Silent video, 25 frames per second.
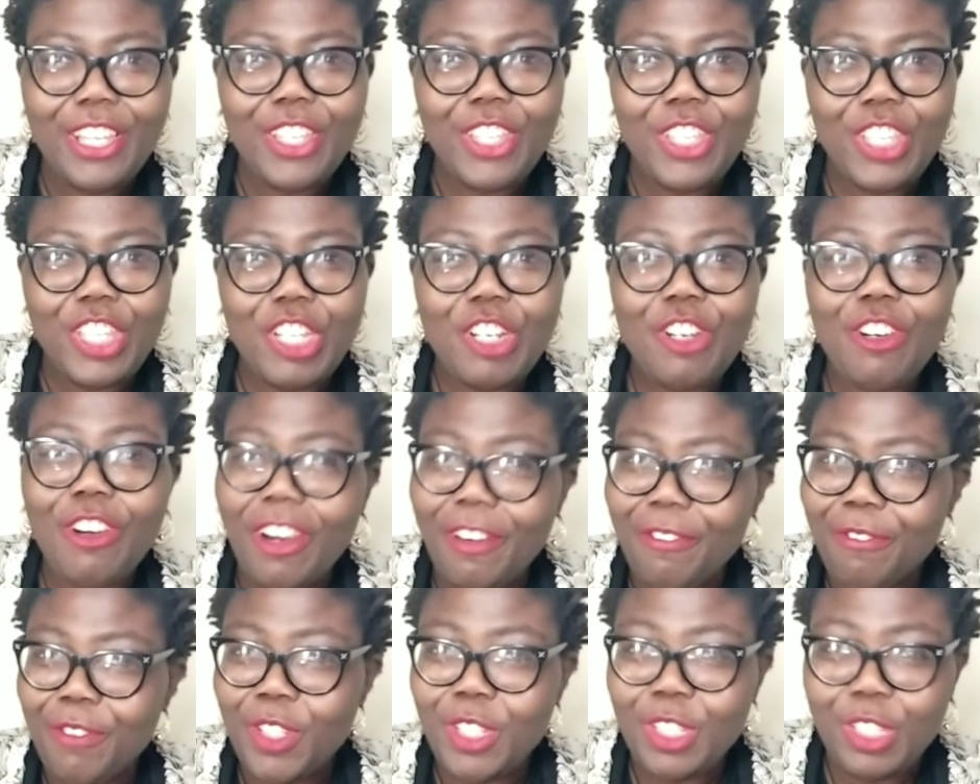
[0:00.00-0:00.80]
You
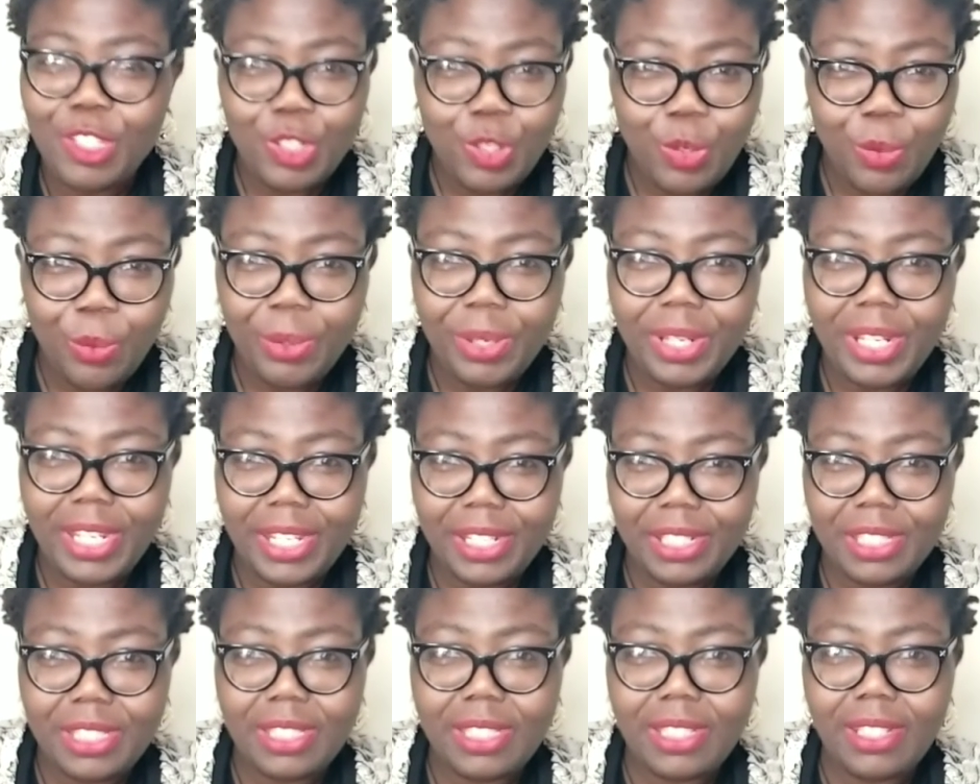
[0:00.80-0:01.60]
have been doing
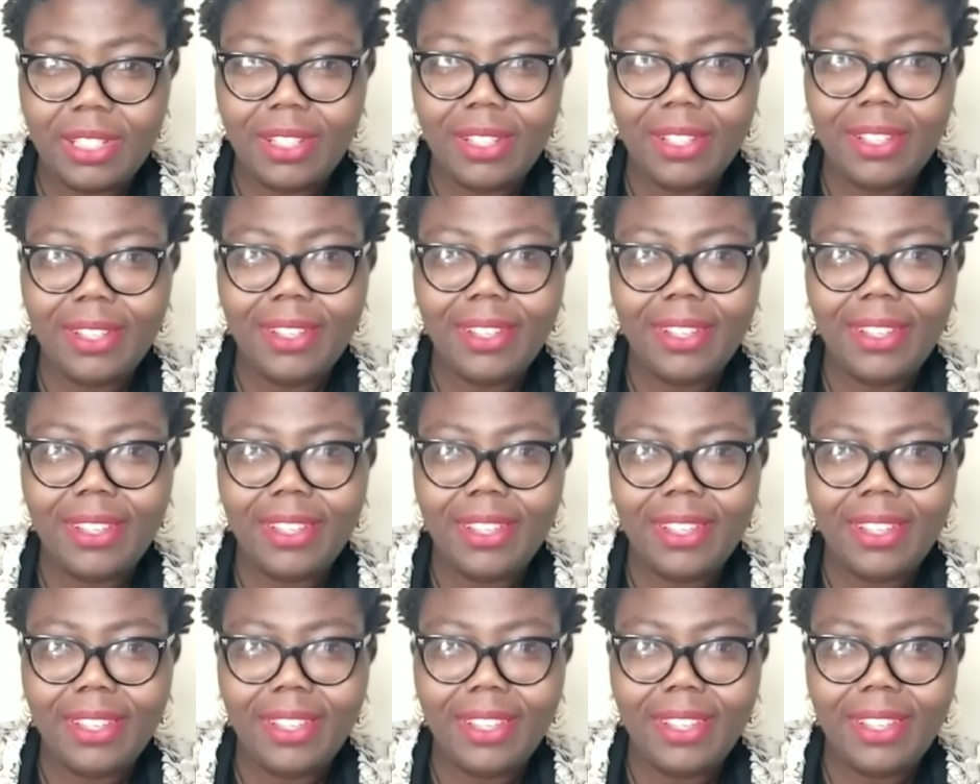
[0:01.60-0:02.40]
it,
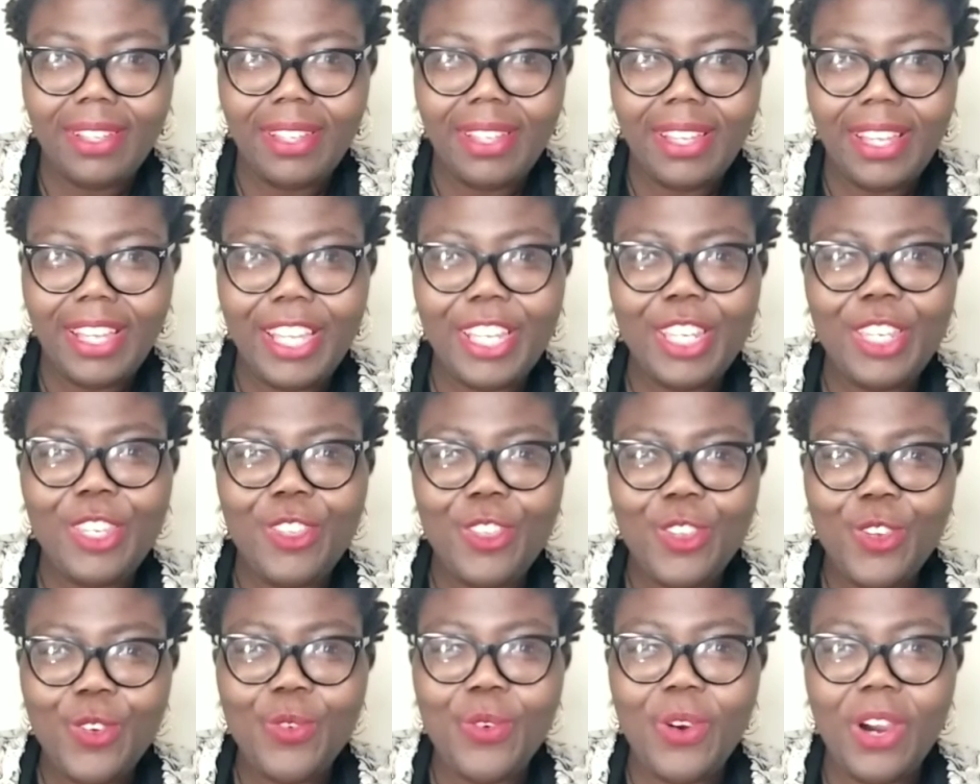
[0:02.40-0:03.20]
and
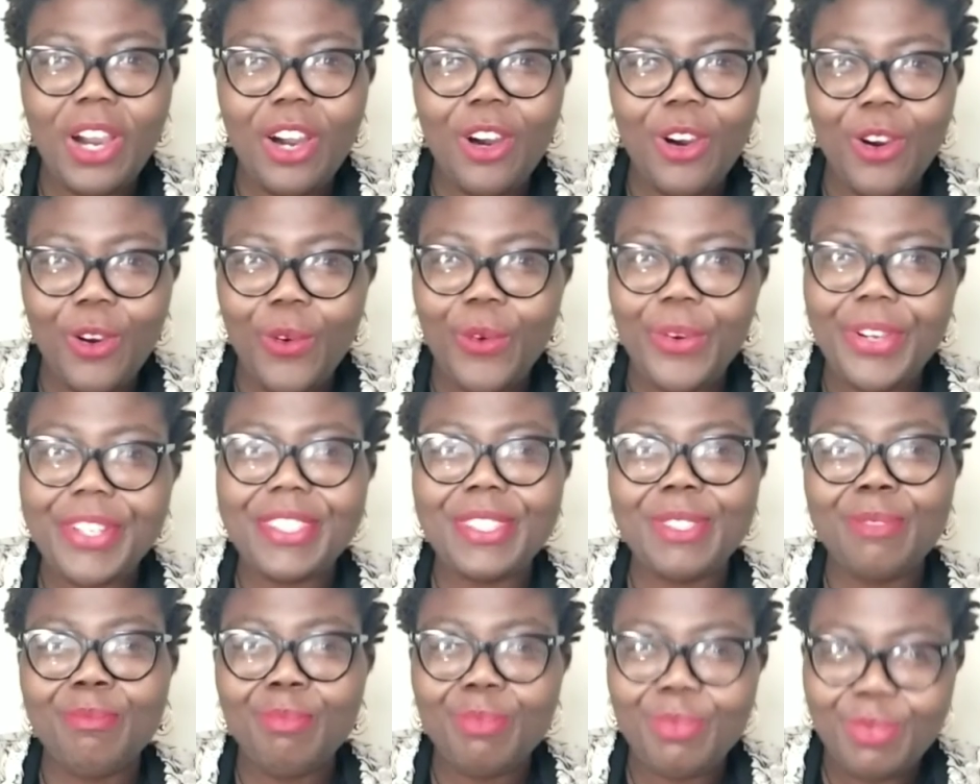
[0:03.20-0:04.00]
you are always
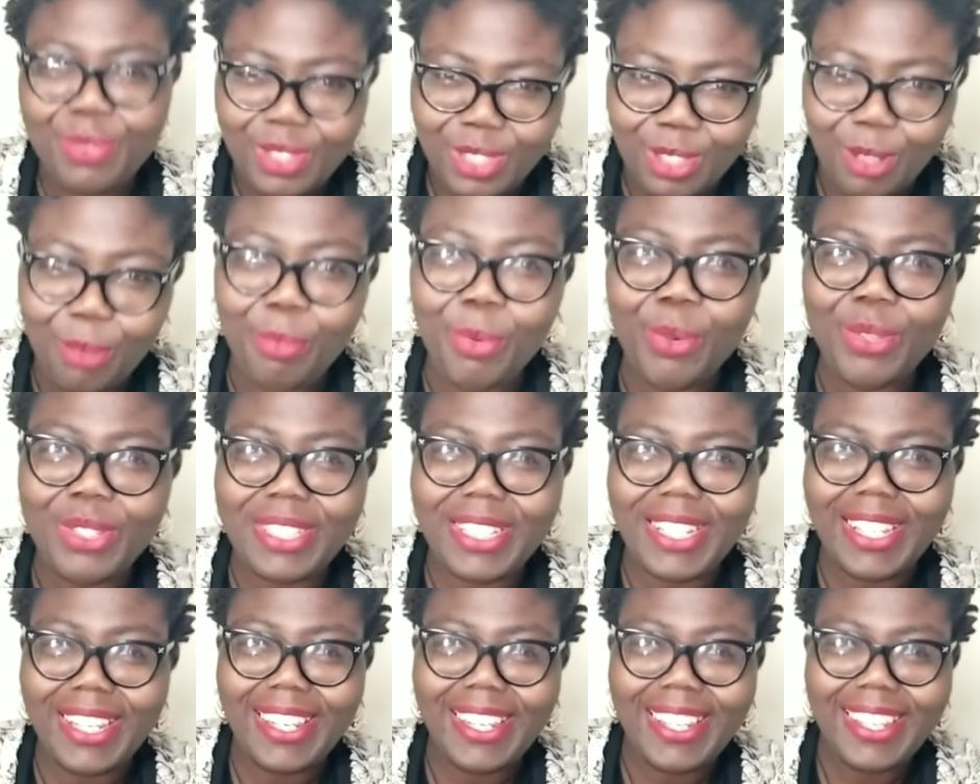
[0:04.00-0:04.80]

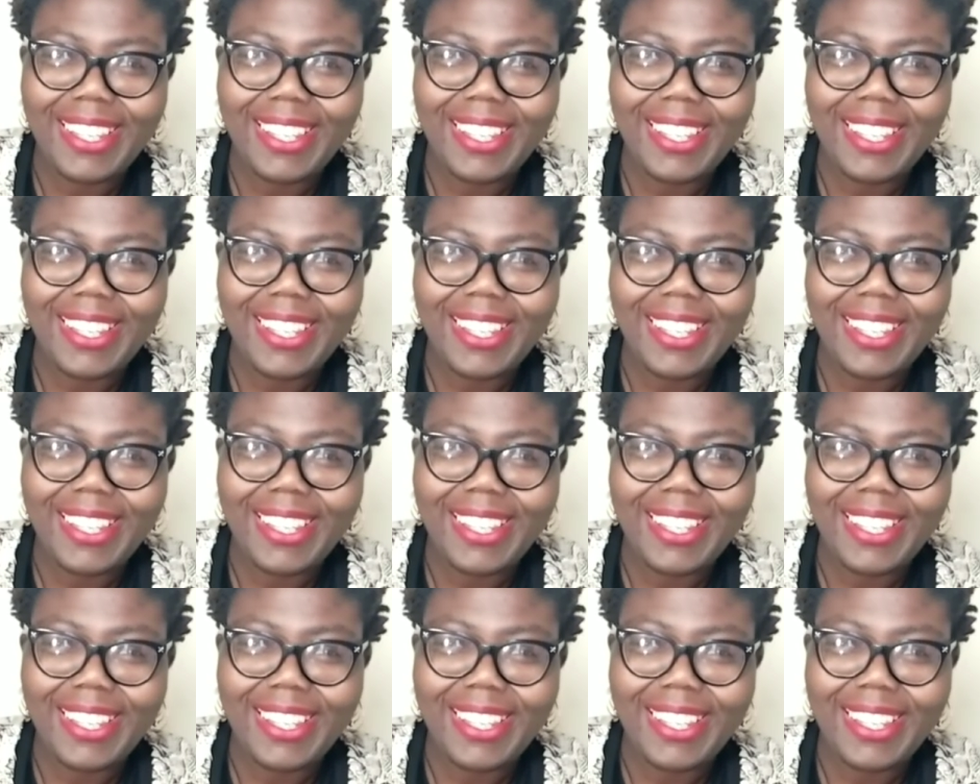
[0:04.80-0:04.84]
supported.